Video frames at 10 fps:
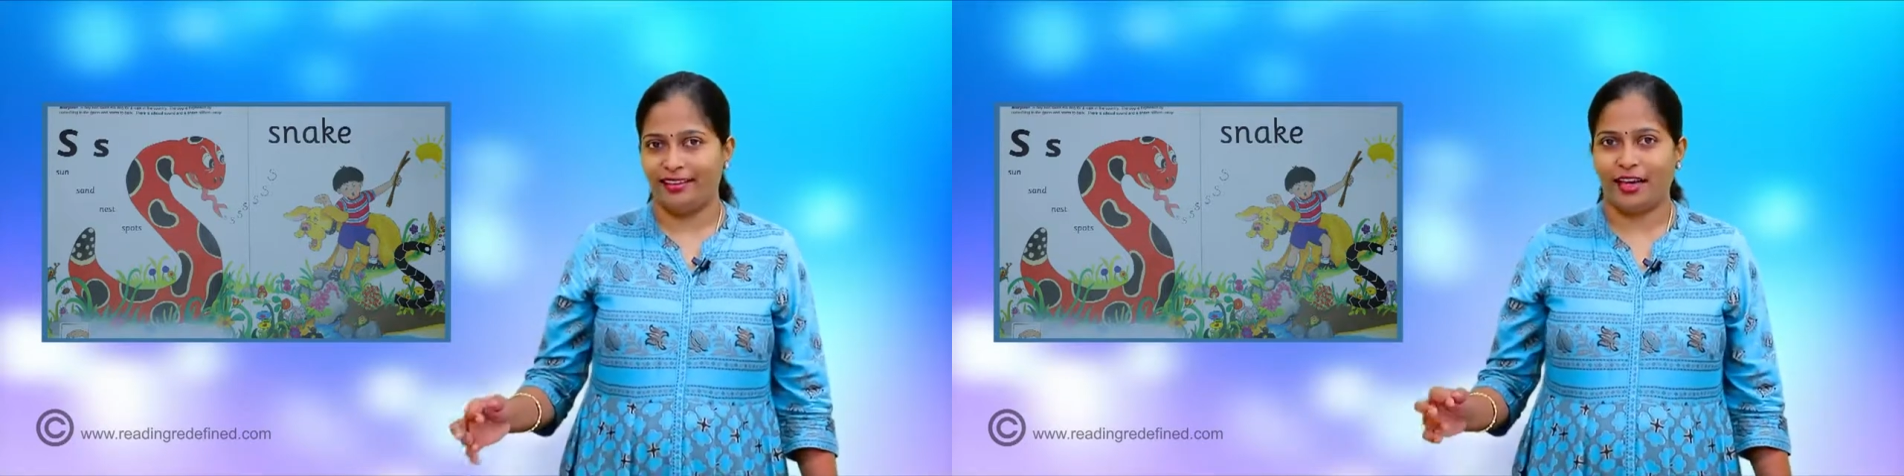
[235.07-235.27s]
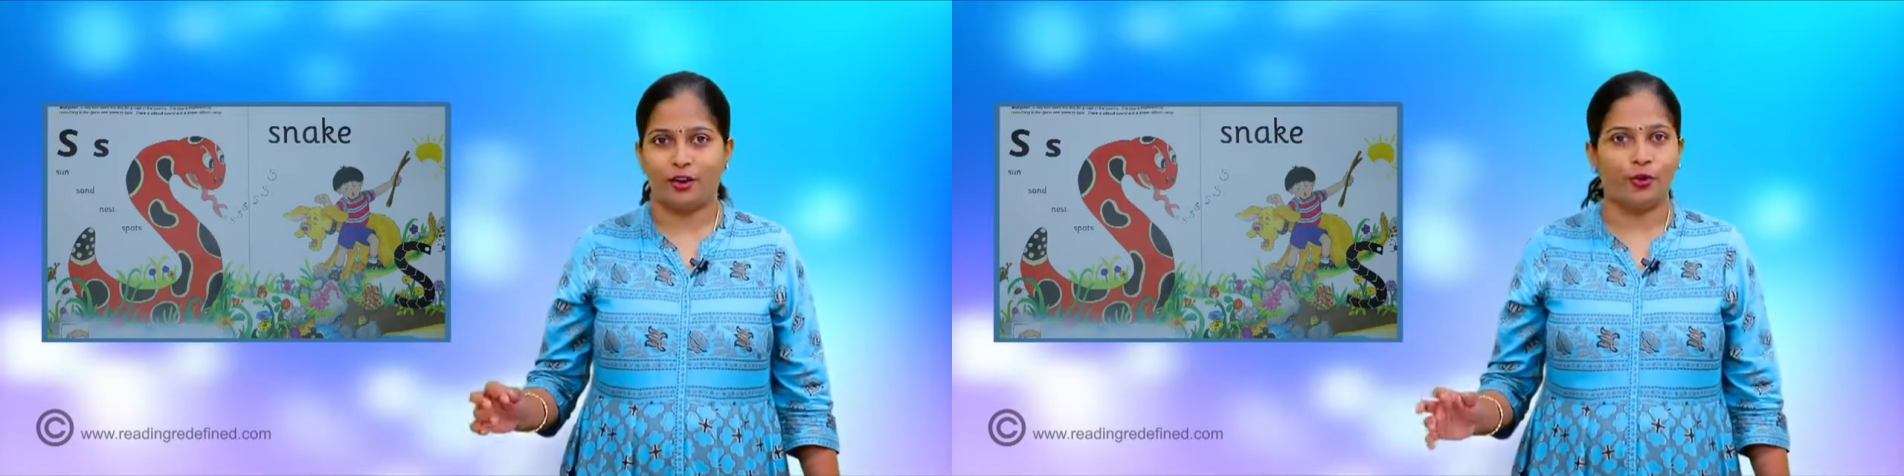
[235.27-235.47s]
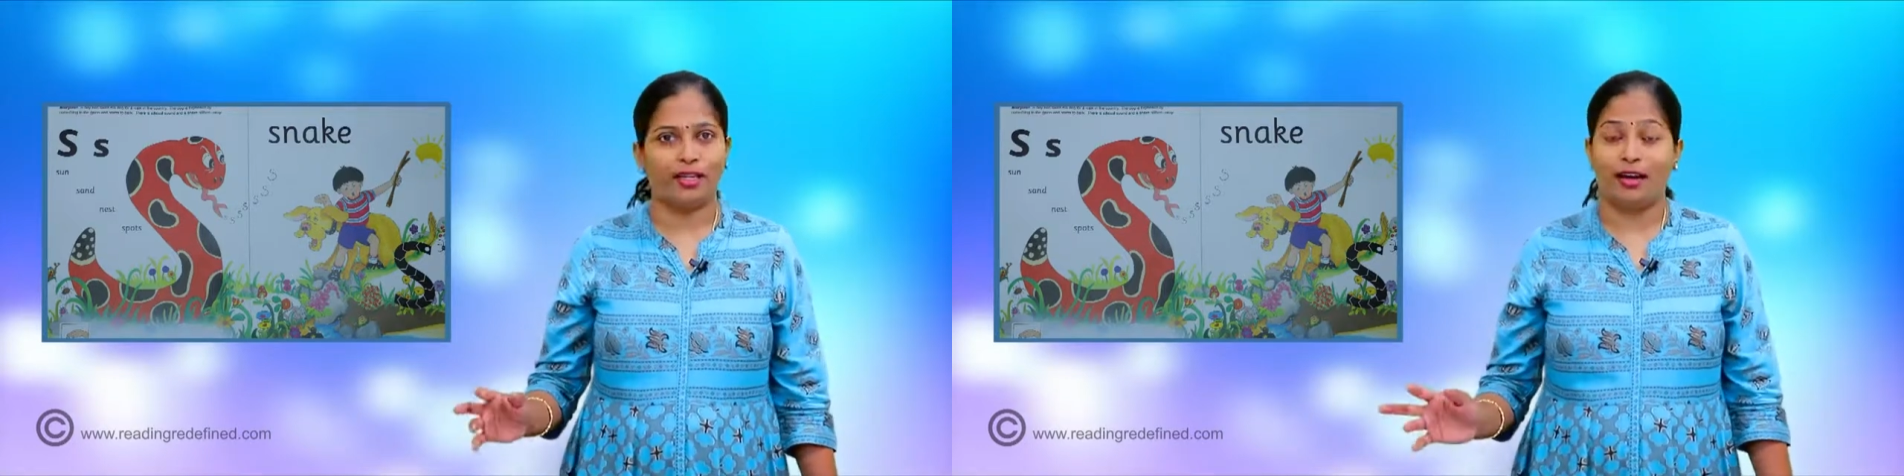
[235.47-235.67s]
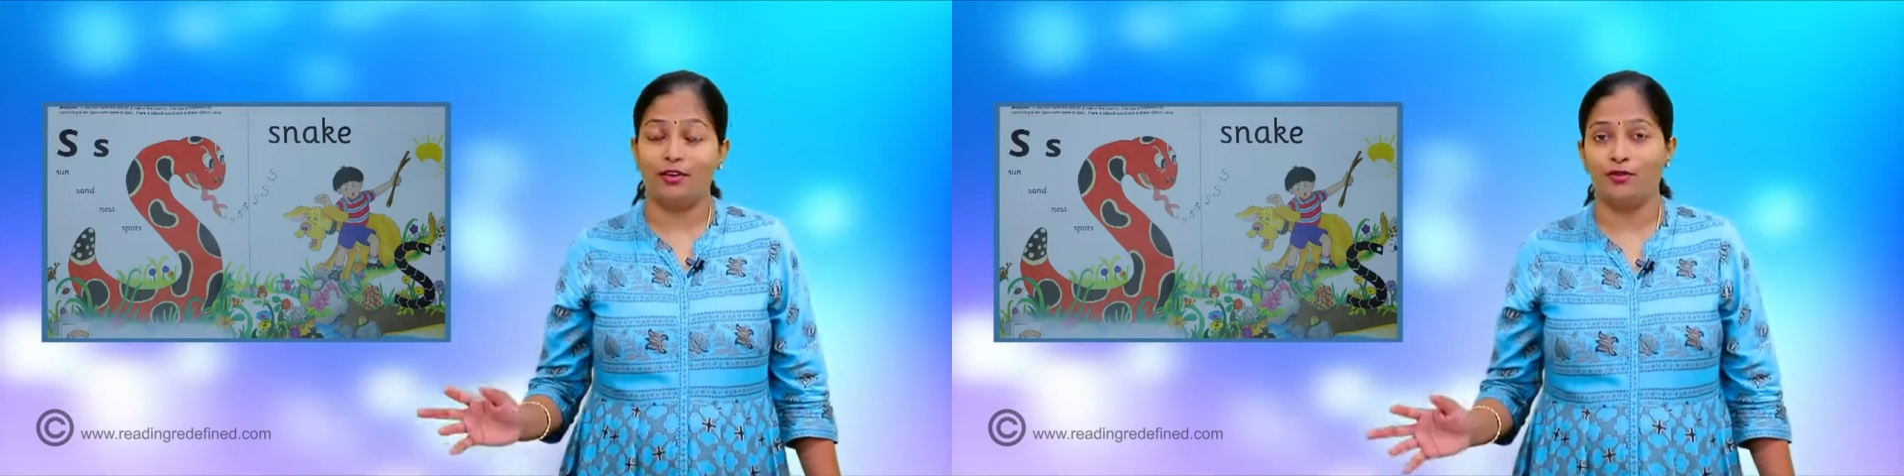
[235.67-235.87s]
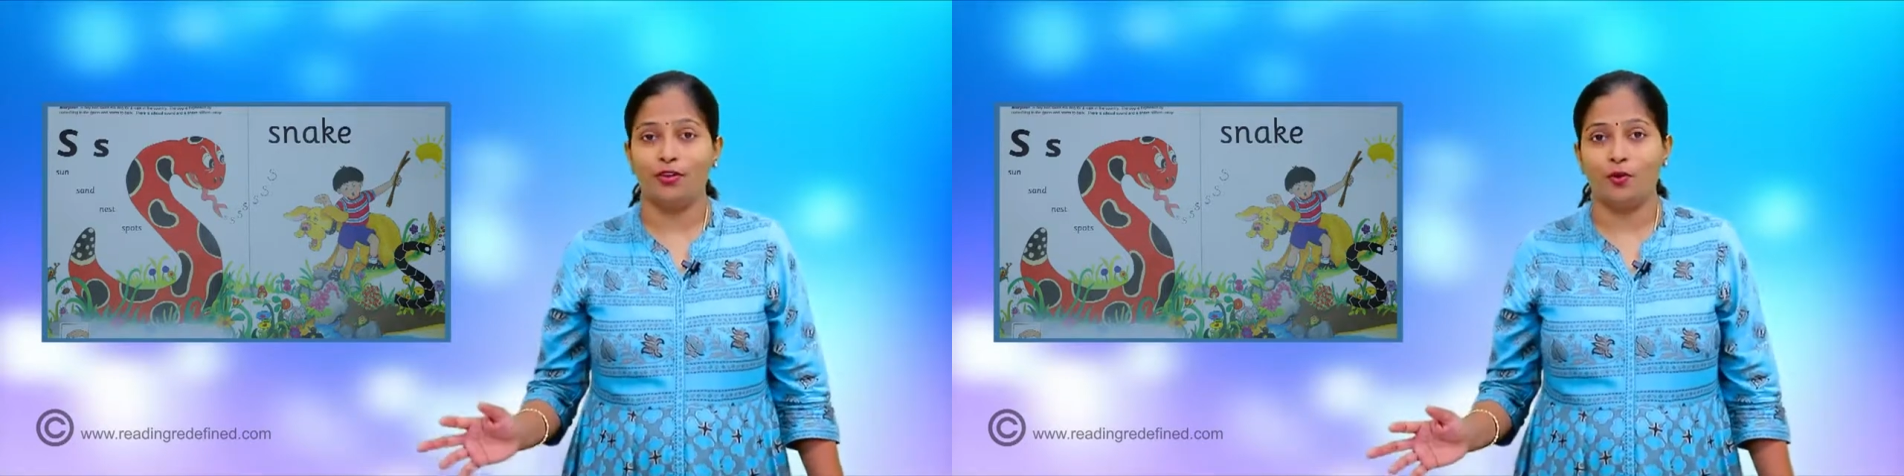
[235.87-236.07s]
They are going
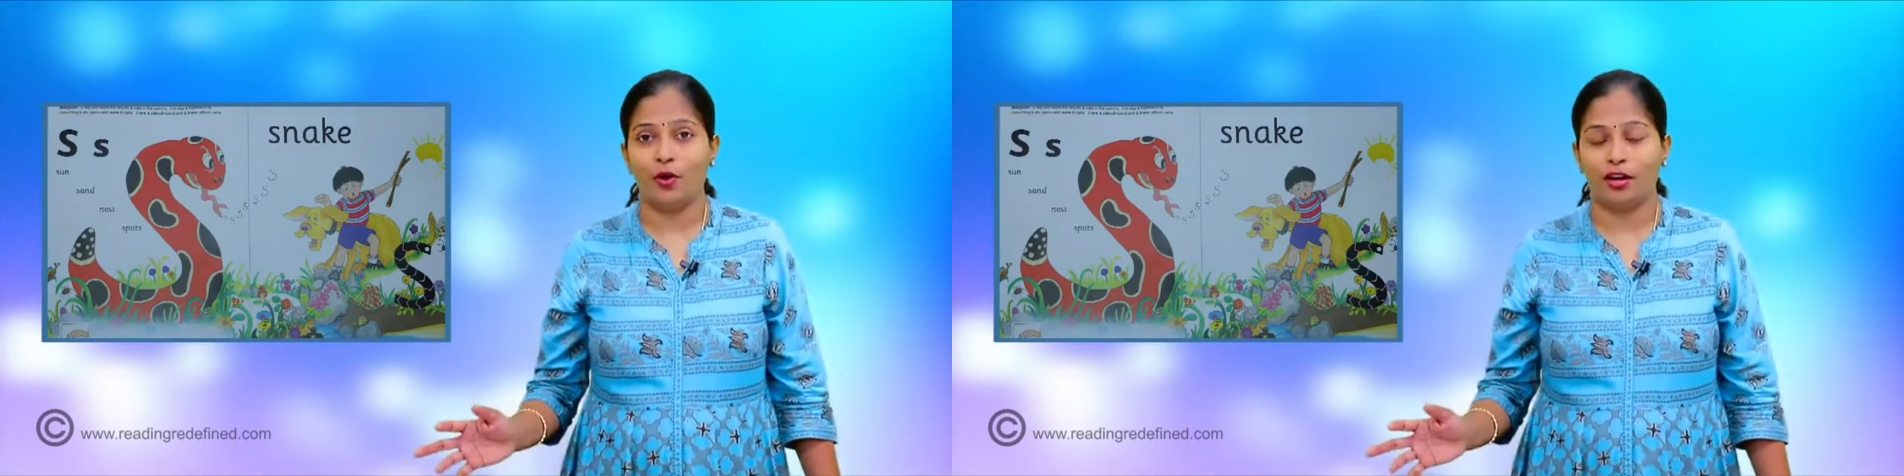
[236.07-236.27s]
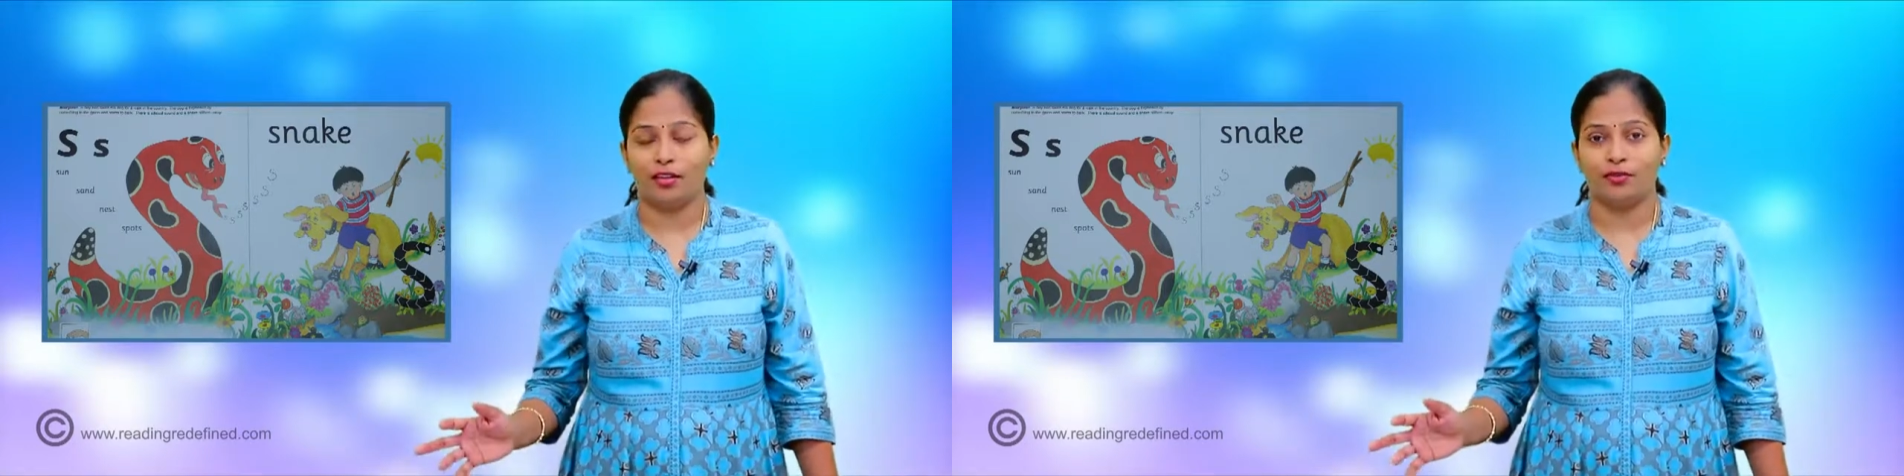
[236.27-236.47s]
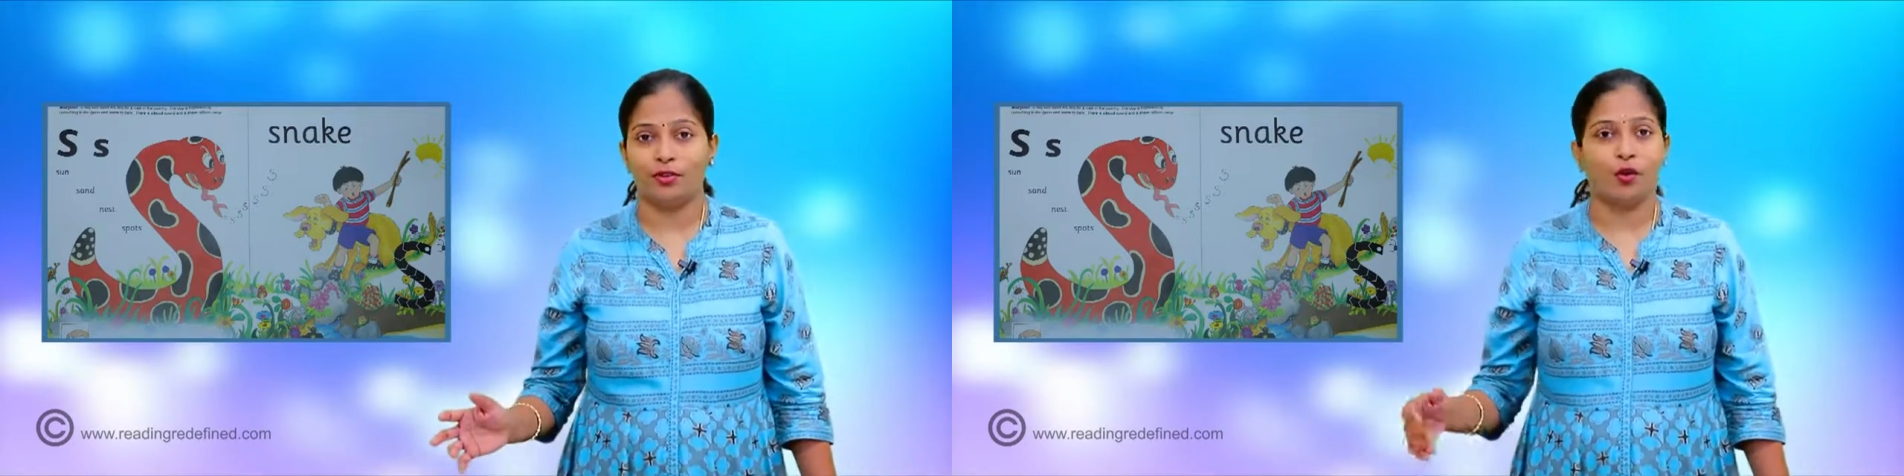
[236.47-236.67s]
out for a walk.